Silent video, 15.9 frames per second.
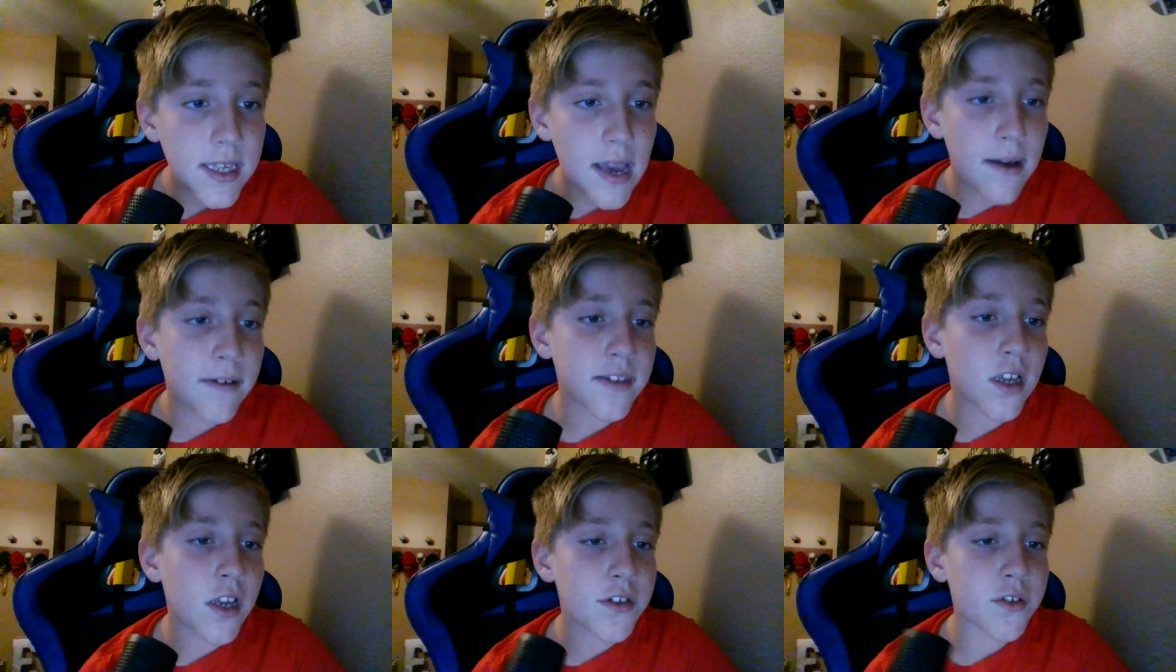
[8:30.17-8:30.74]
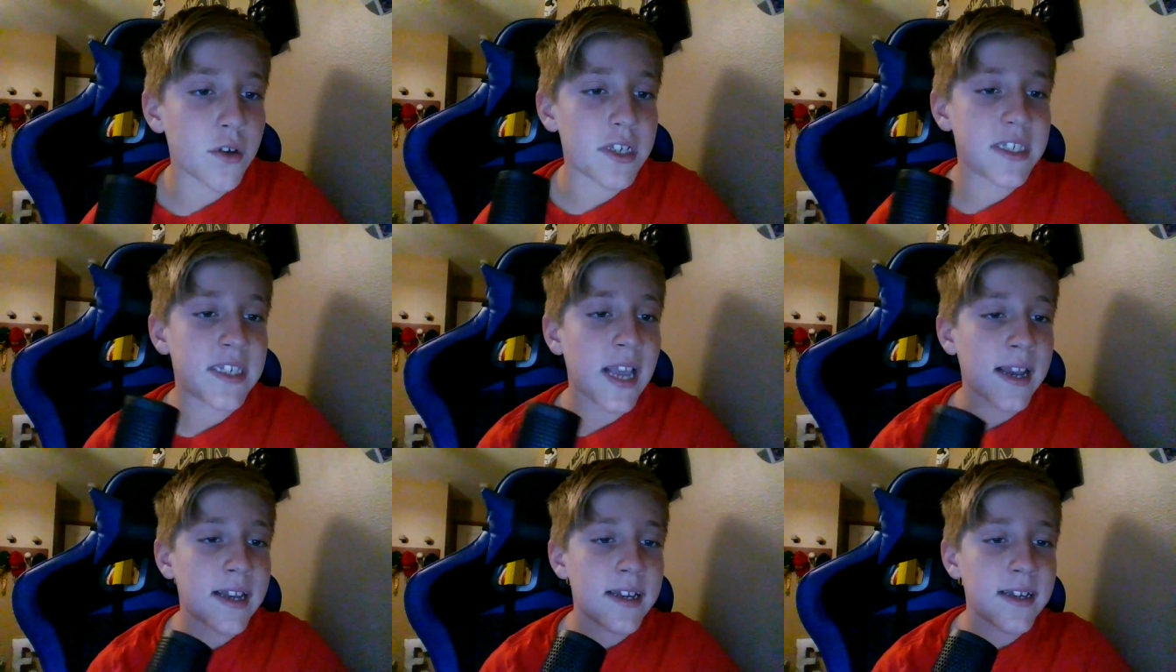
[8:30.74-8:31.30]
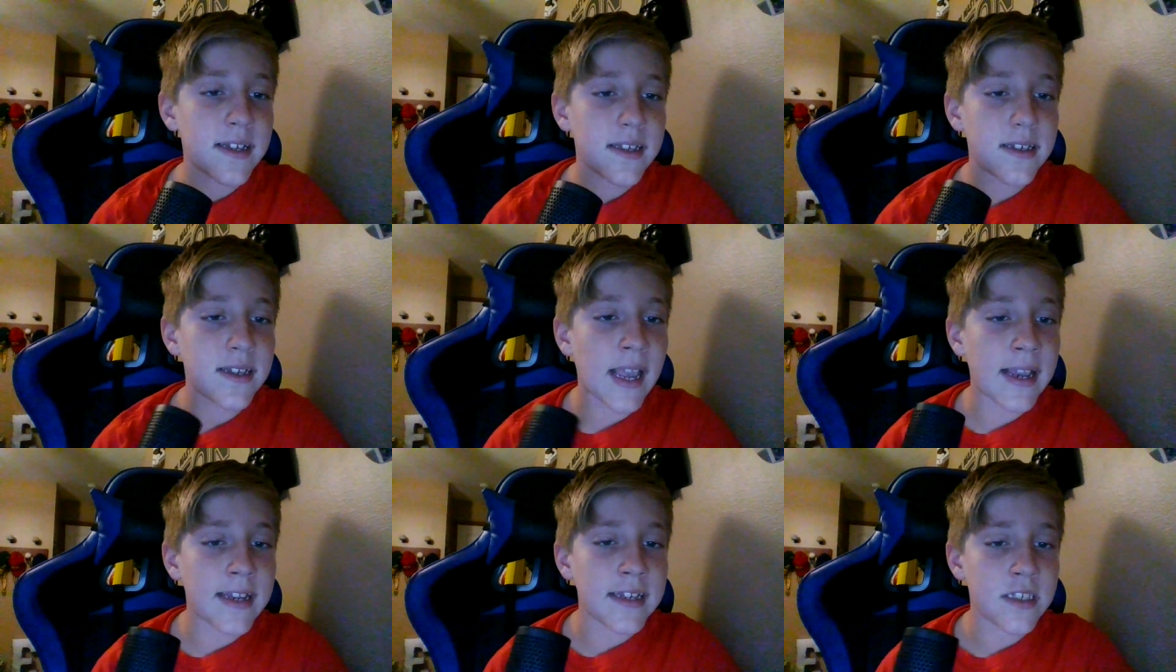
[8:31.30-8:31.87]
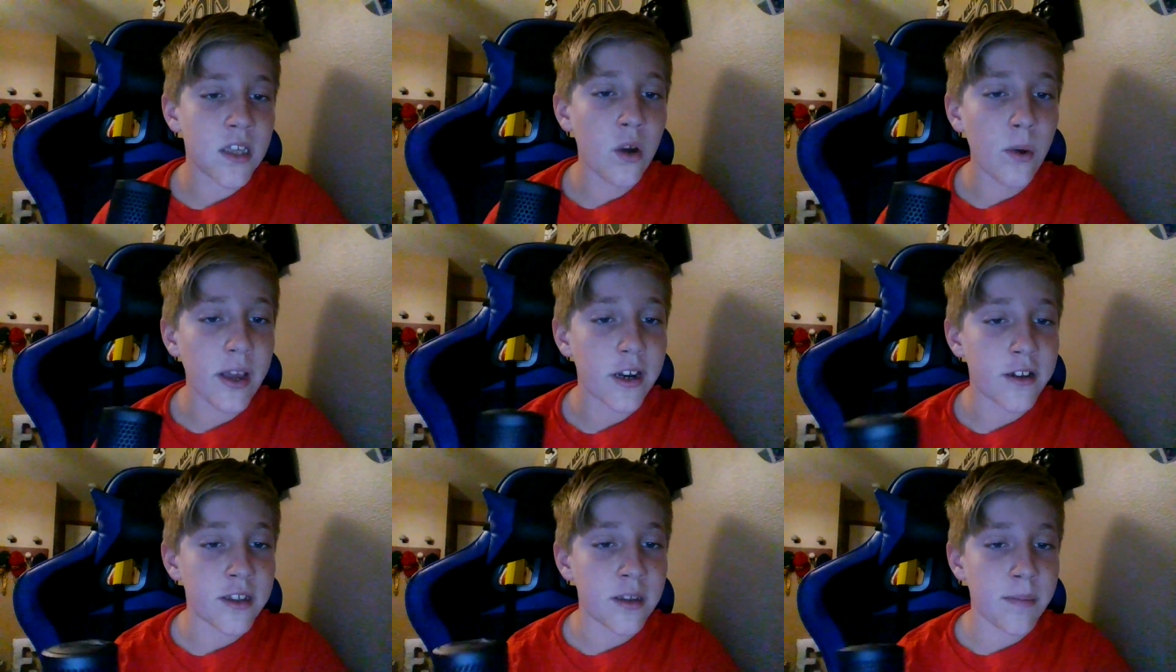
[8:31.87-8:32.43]
It was also a second Yankees
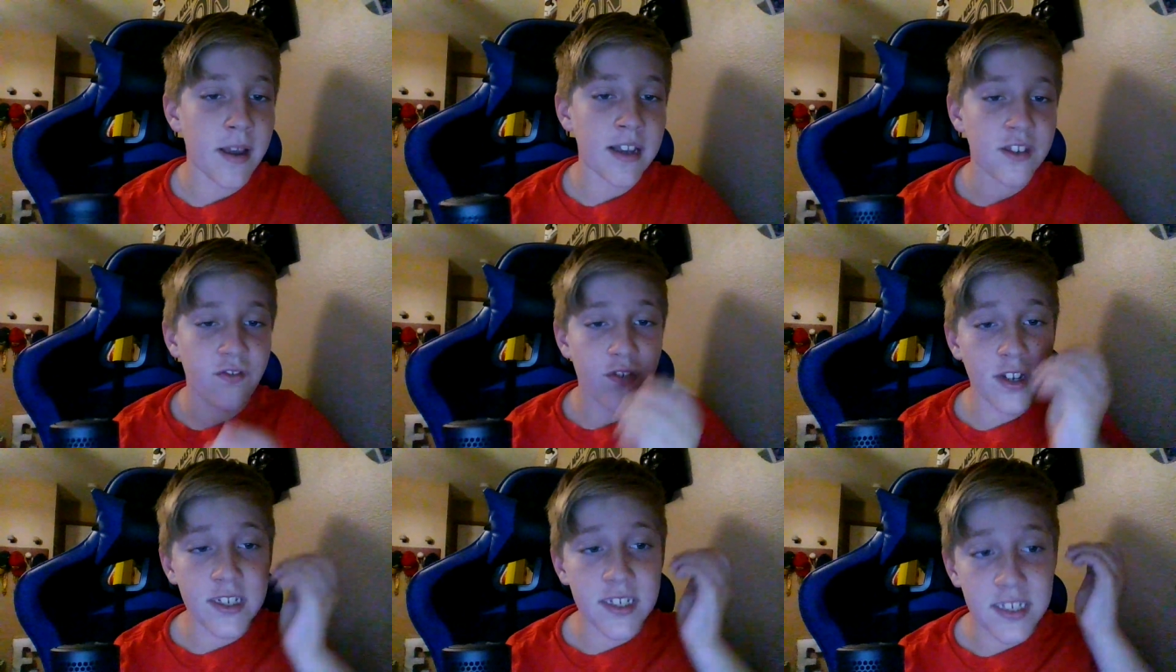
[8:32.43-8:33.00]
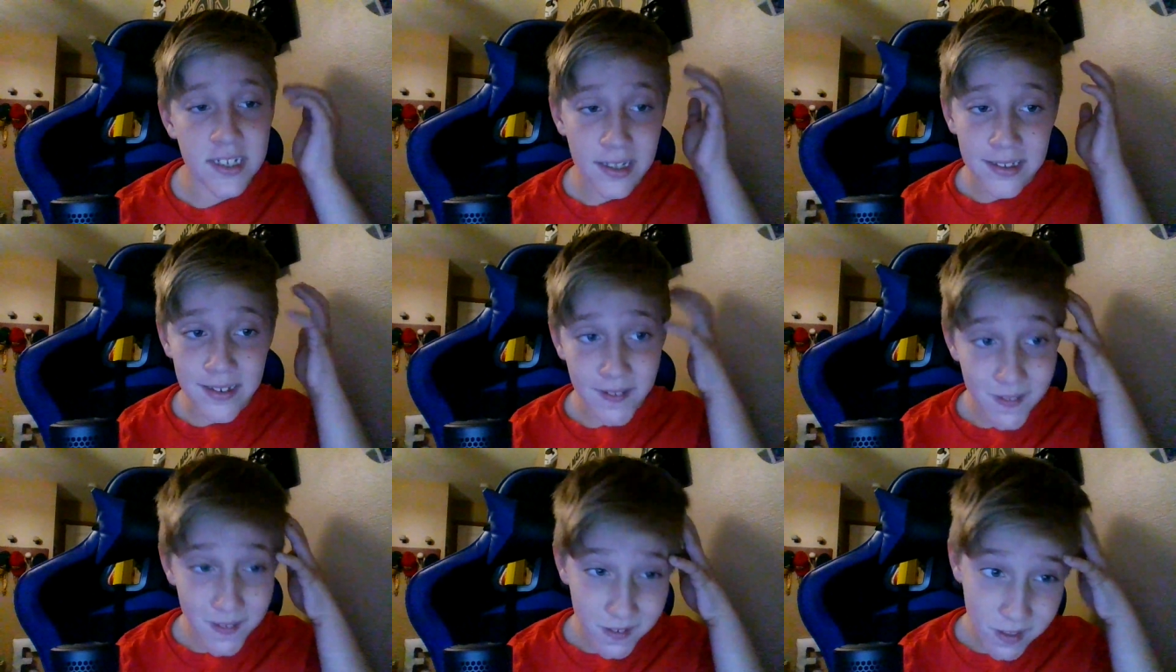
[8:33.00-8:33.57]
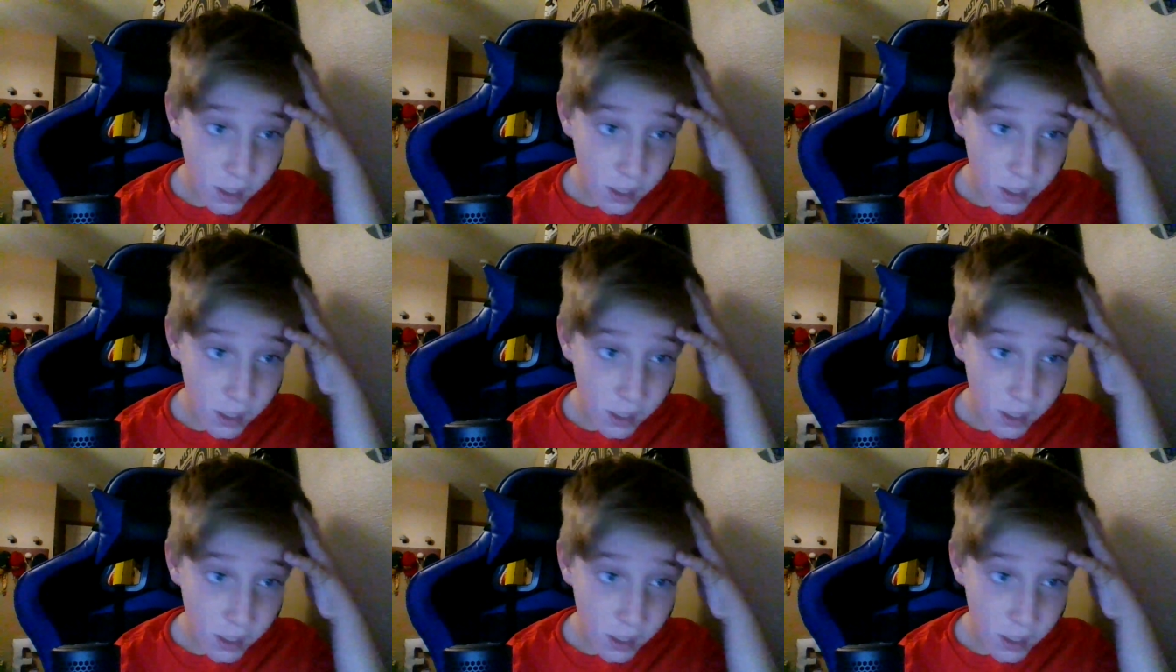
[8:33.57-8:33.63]
no-hitter in the past three seasons,